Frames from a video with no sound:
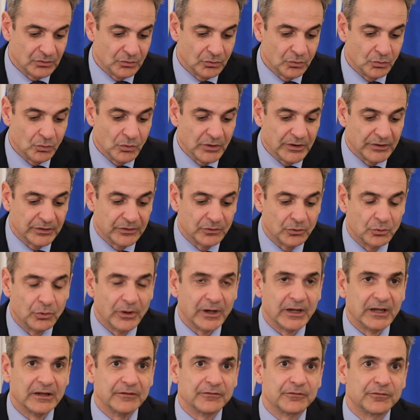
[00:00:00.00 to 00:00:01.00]
with
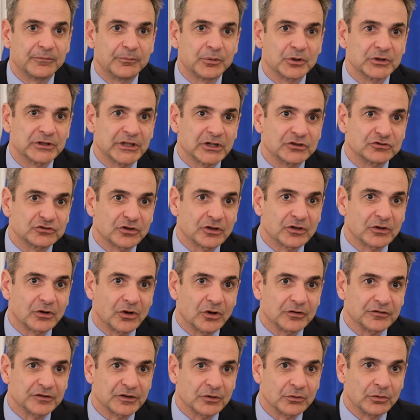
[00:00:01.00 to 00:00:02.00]
grave potential
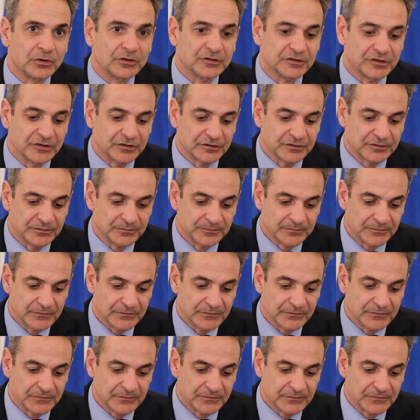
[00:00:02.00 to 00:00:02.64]
consequences